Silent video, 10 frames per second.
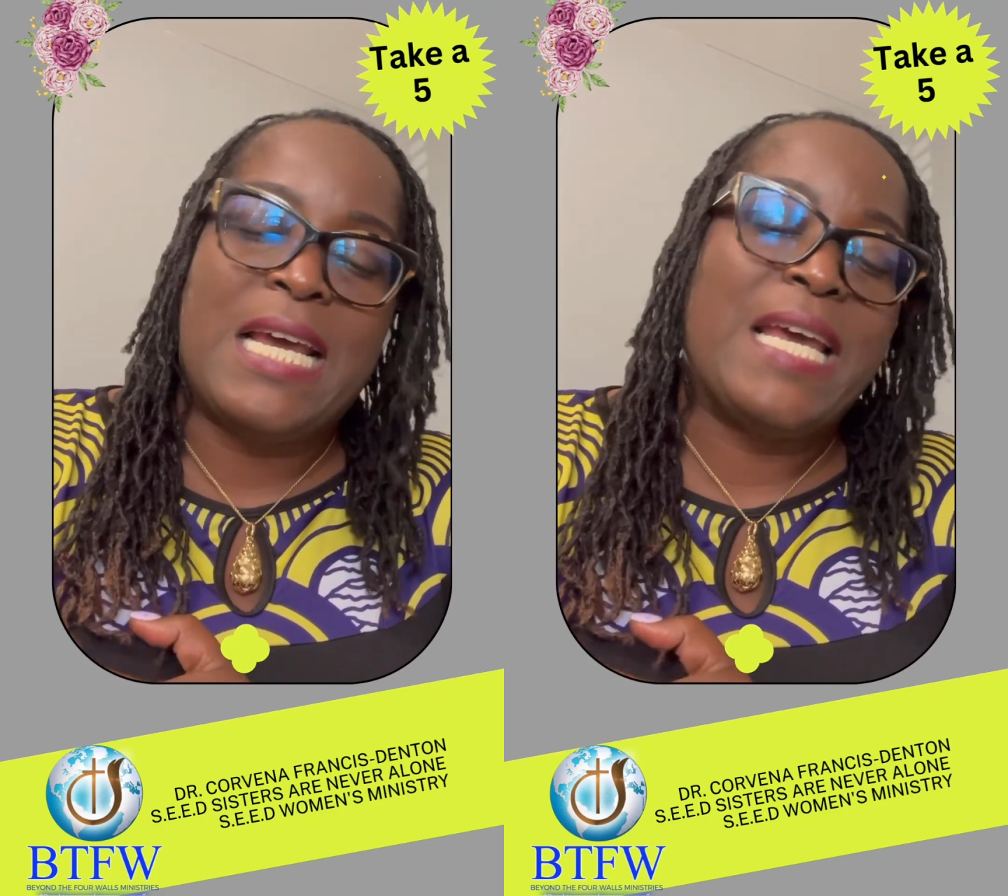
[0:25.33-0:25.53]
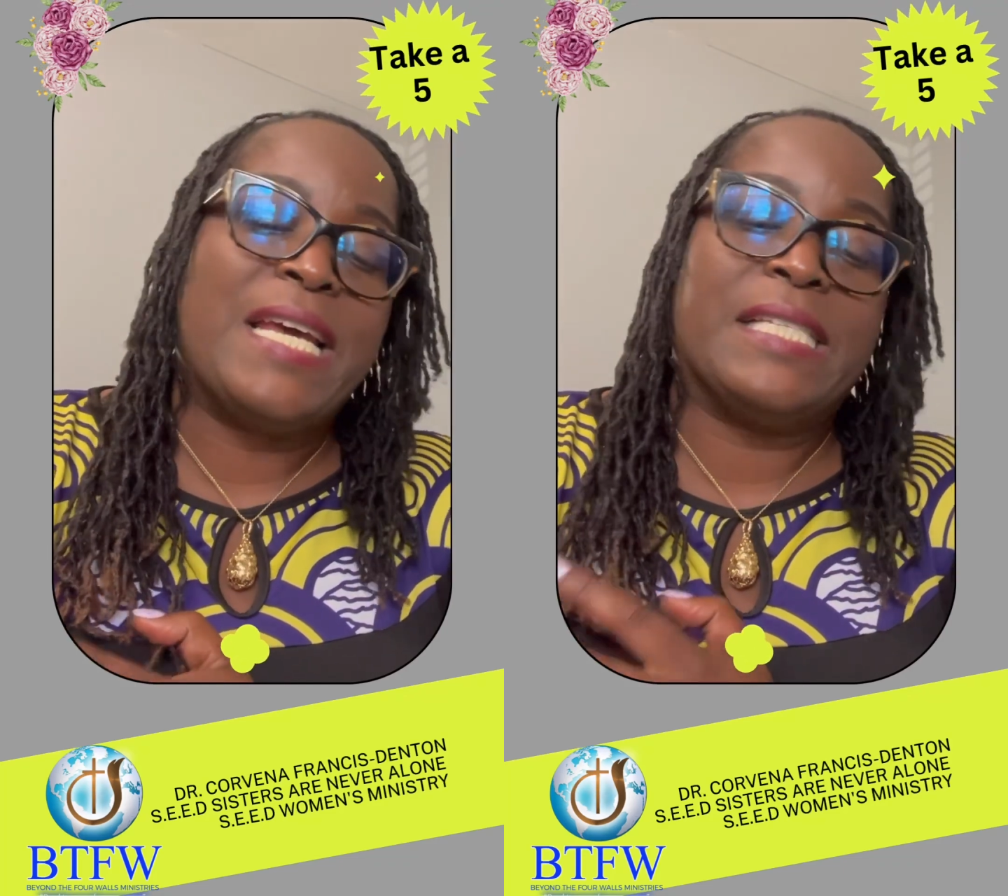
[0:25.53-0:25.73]

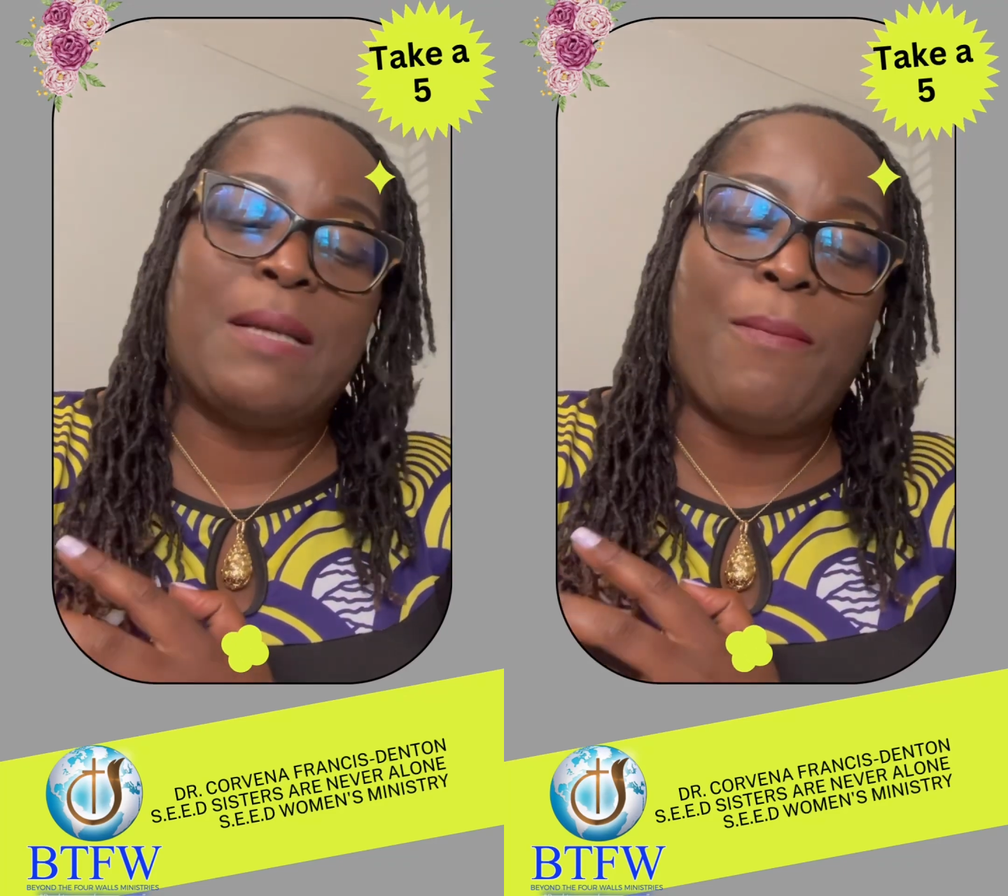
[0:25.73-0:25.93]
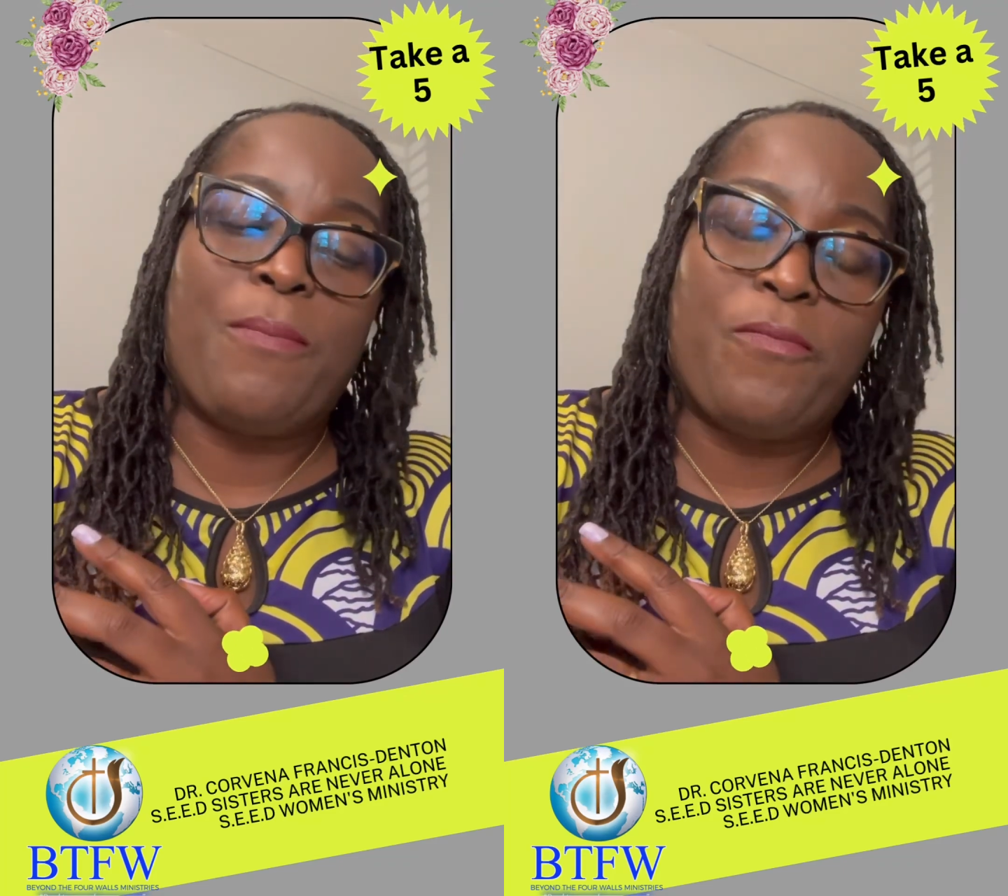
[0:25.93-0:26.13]
is
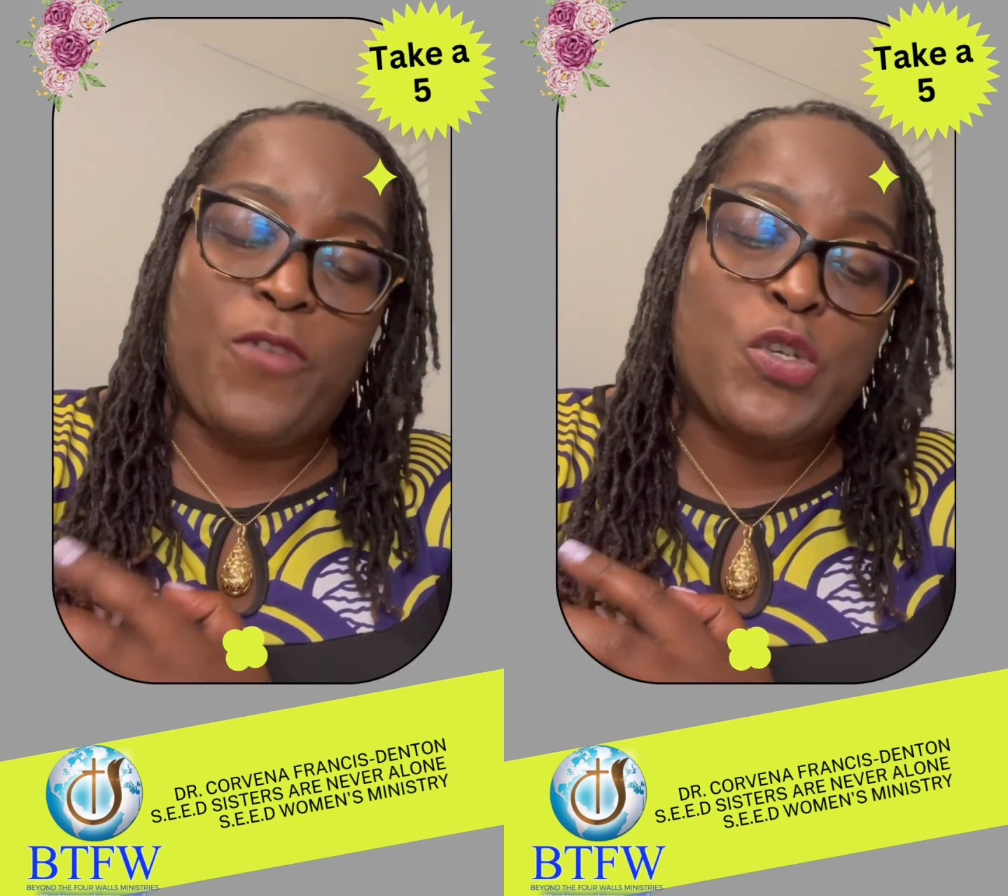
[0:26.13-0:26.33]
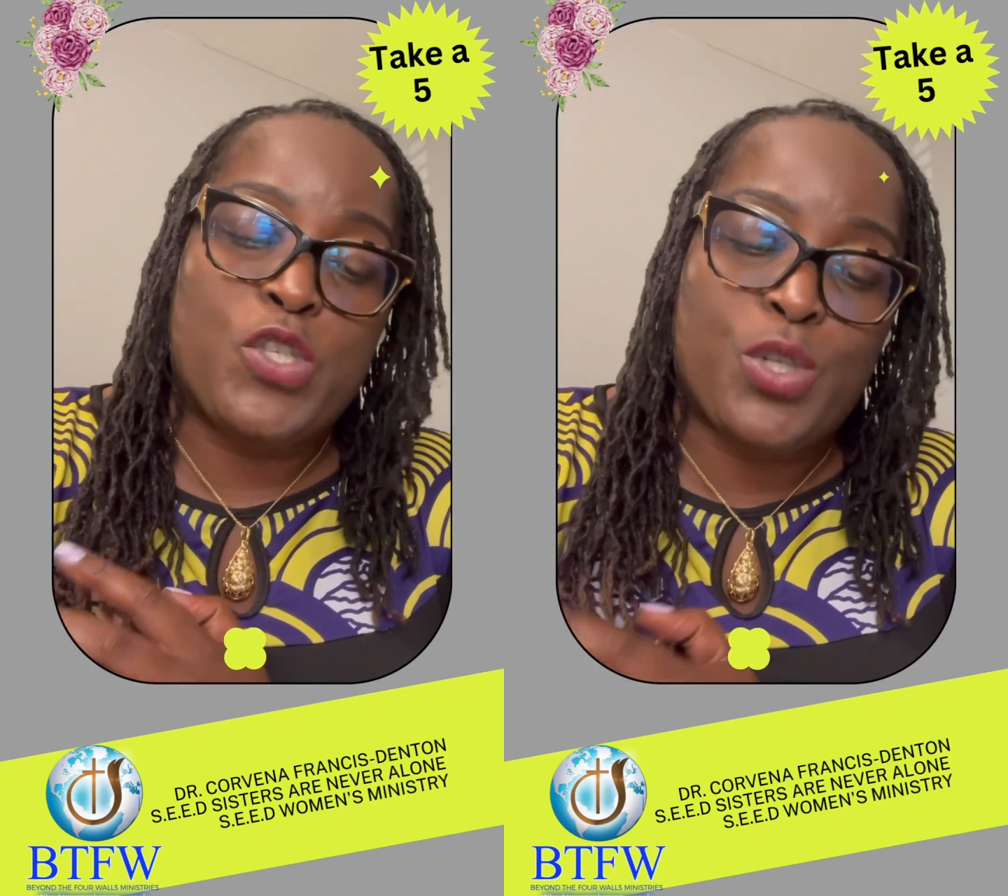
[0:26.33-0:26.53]
verse